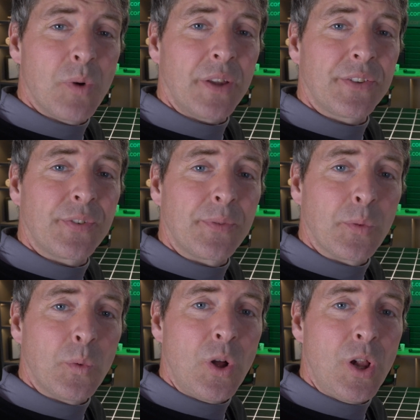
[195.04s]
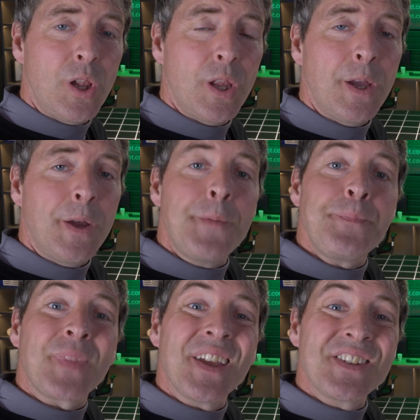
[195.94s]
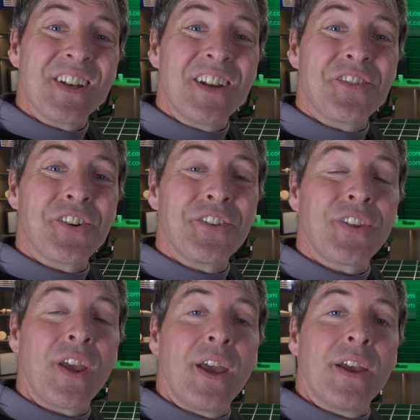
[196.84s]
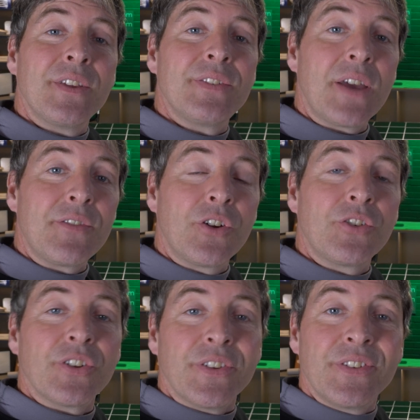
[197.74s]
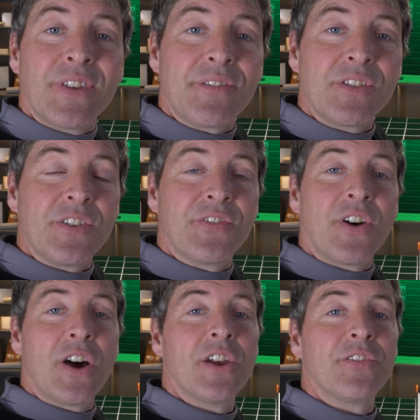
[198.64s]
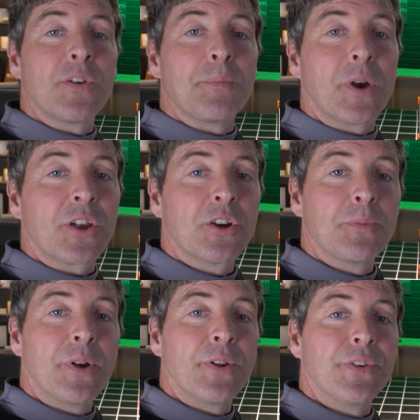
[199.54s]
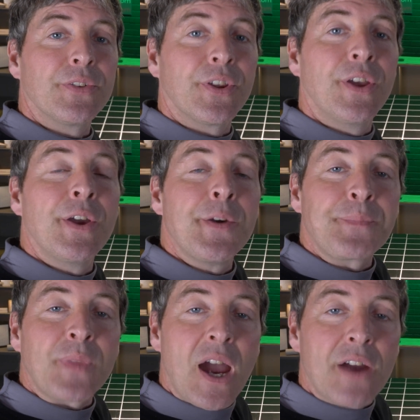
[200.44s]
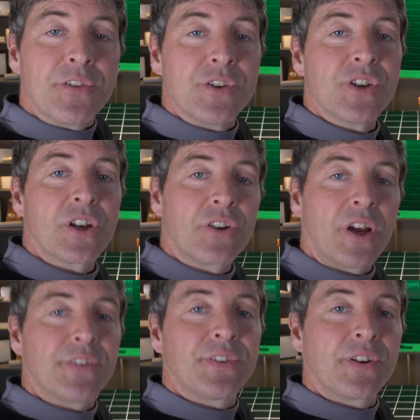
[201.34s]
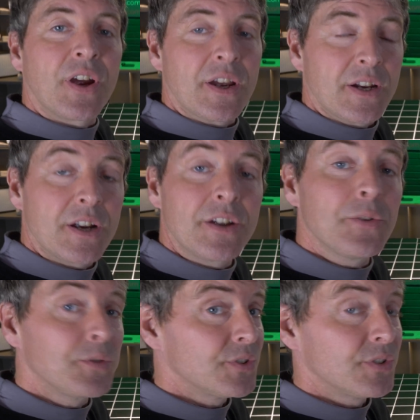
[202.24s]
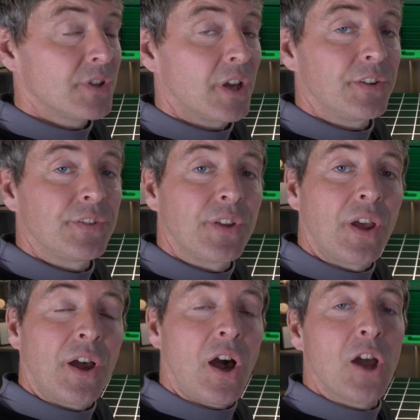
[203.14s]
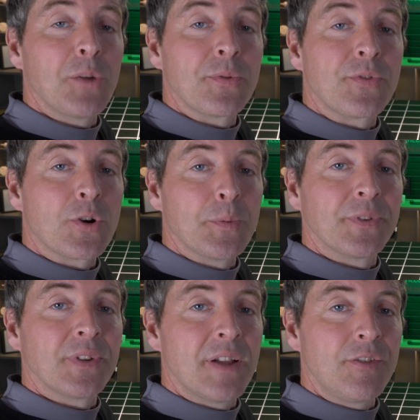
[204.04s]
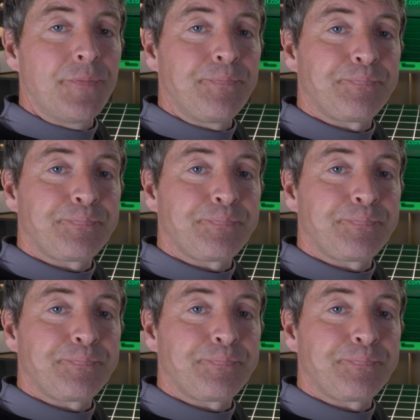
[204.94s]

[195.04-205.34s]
watts from the wall, it delivers 775 micromoles average across the target area, which is a nice high performance level.